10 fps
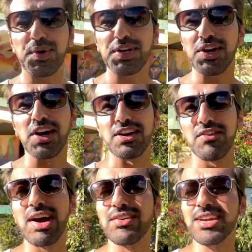and whatnot
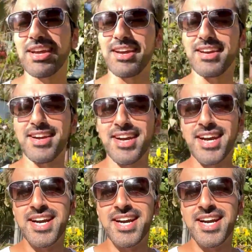around here.